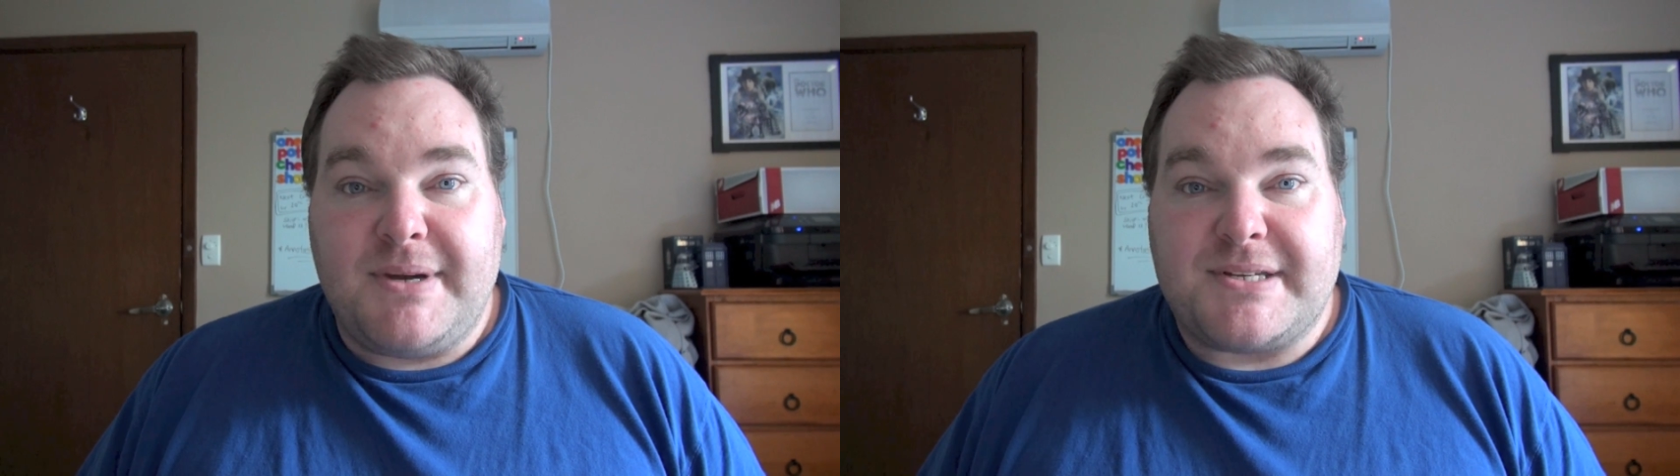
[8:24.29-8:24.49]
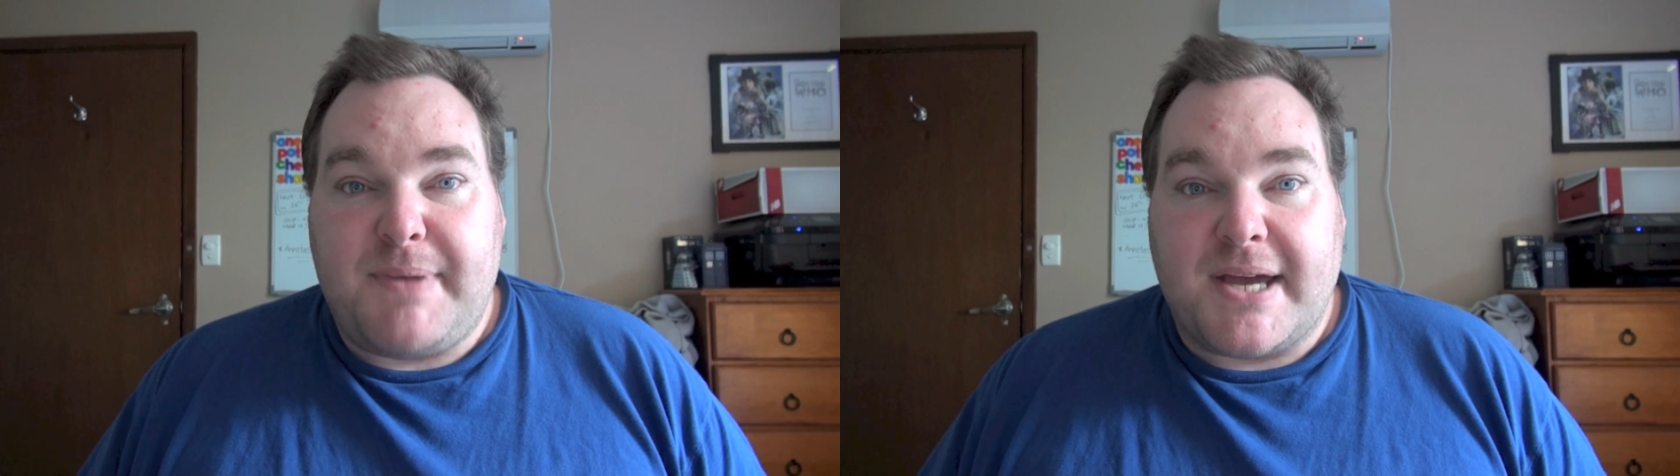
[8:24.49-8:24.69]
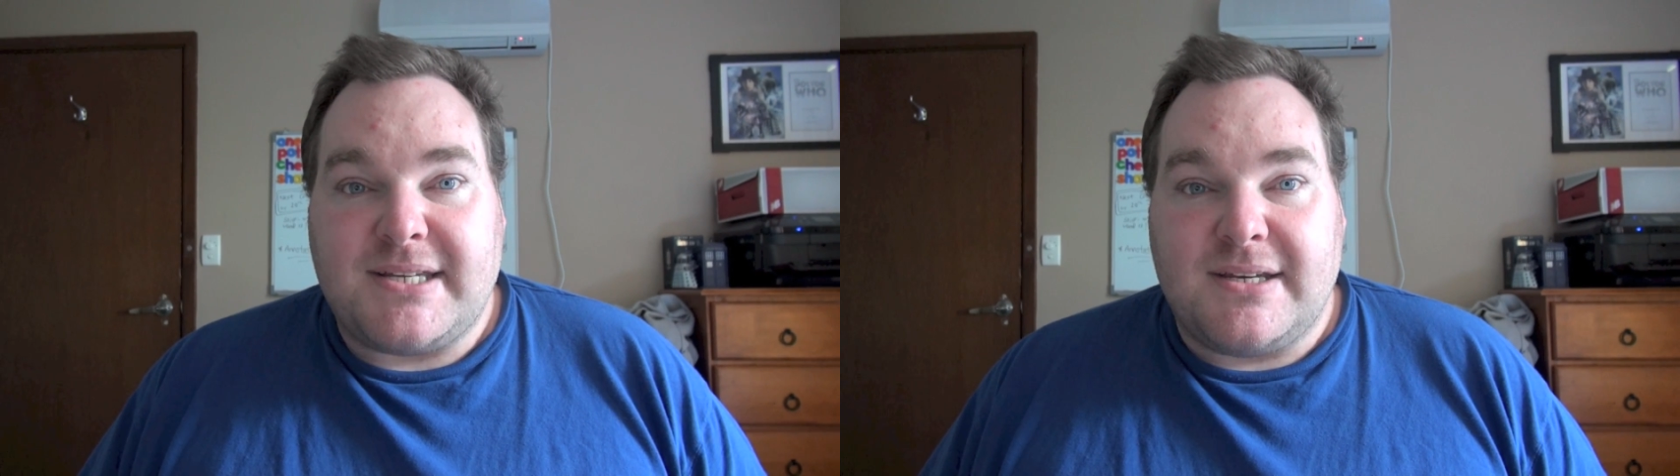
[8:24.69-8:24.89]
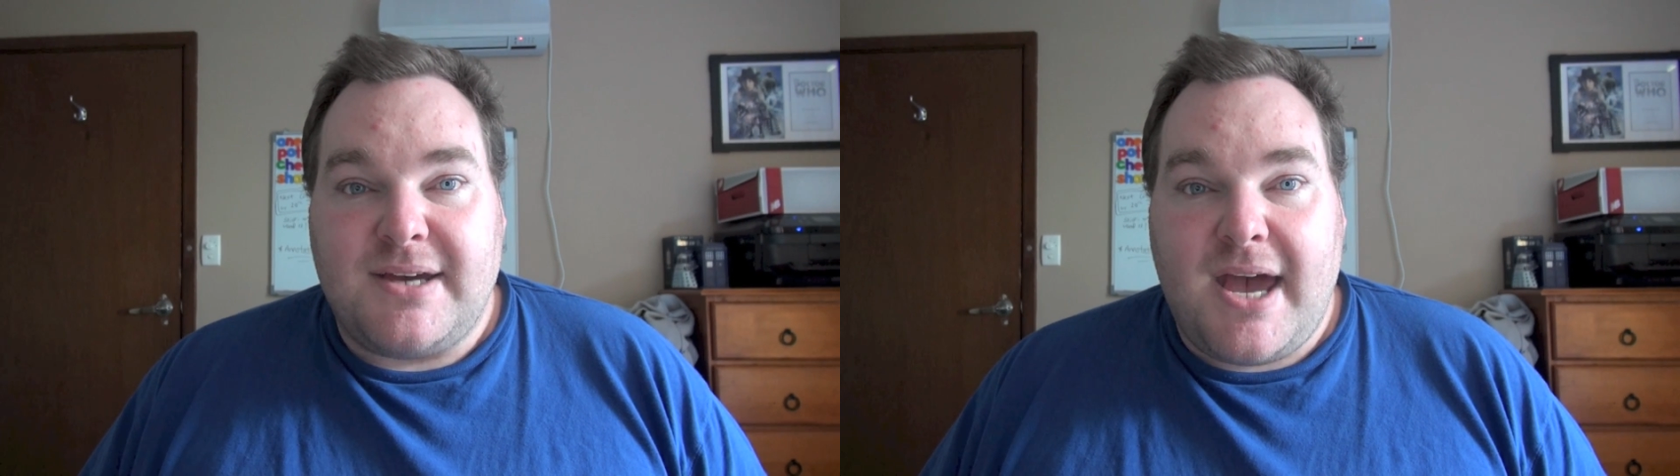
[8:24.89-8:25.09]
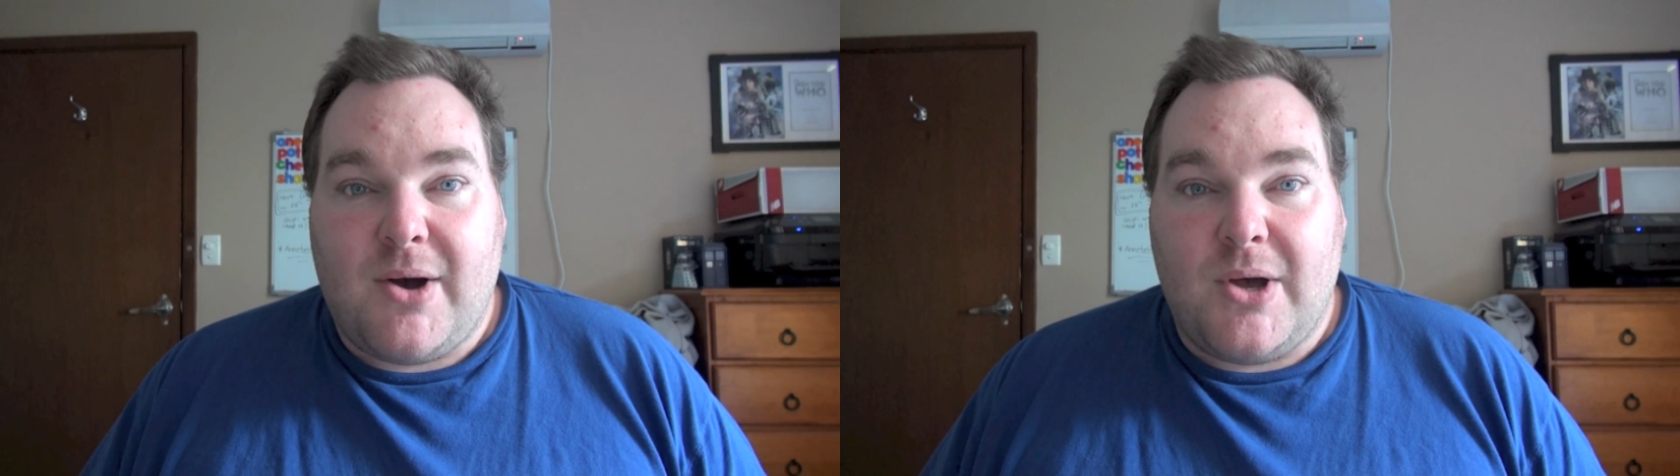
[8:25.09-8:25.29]
much back
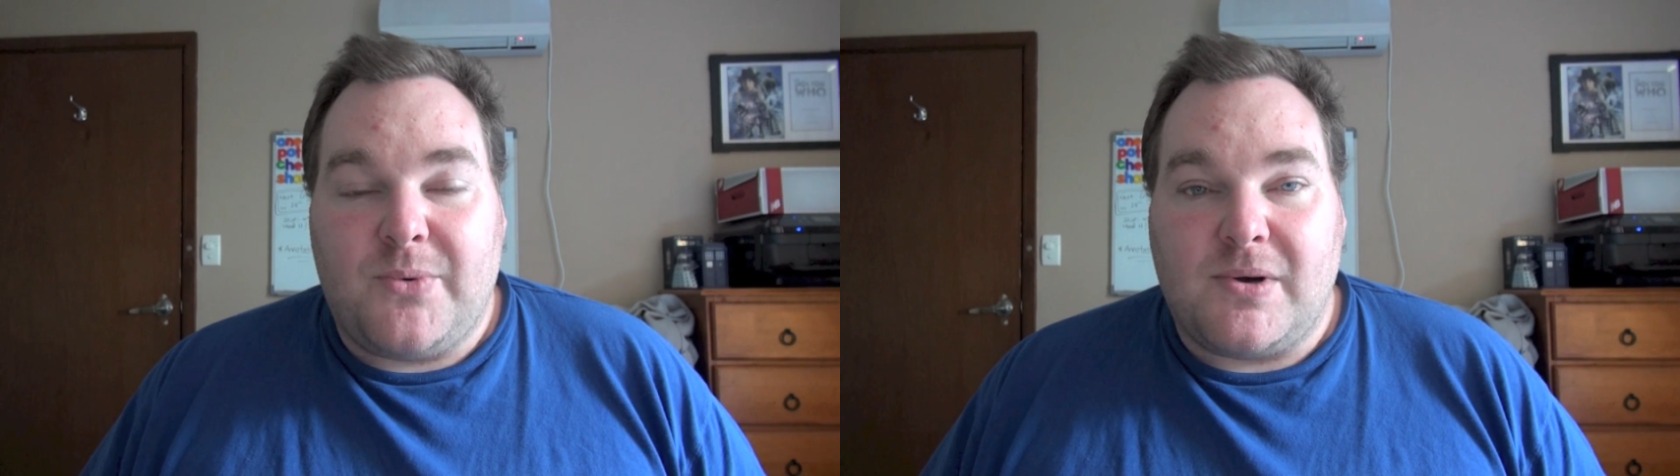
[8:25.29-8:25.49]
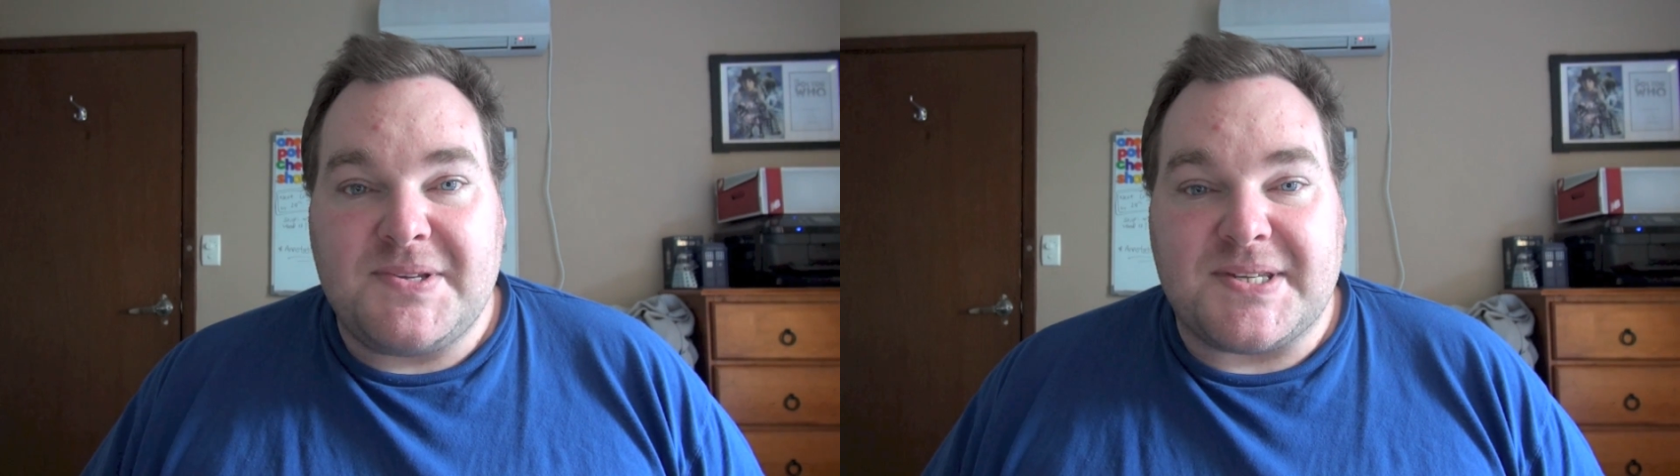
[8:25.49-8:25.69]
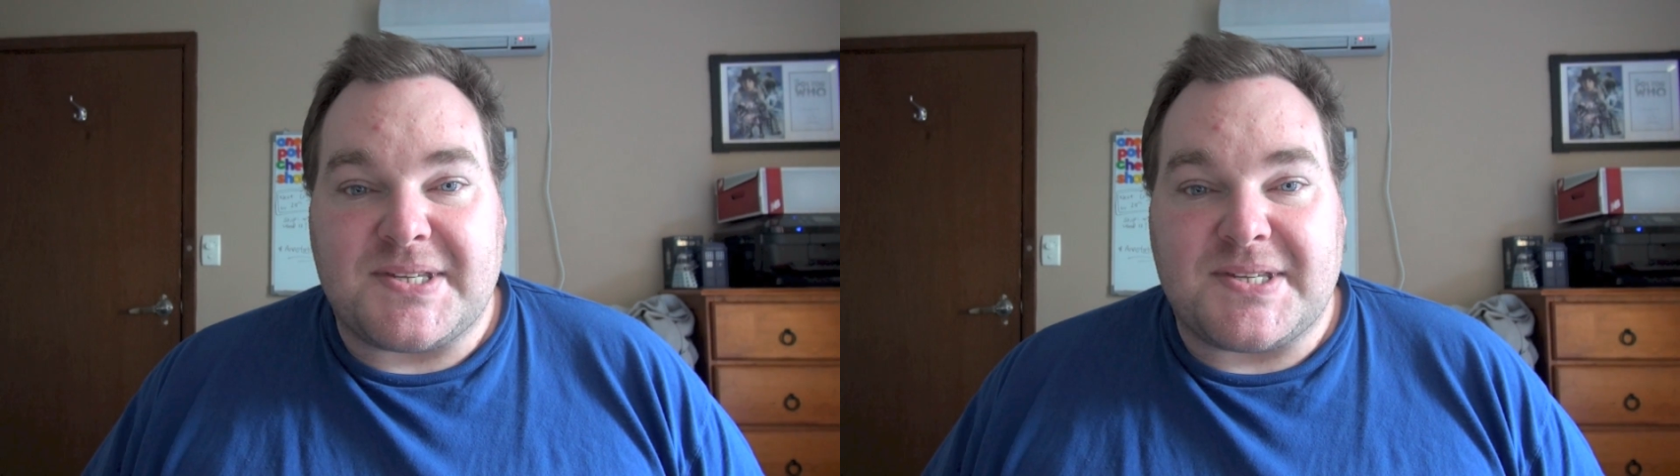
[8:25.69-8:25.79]
to how I was.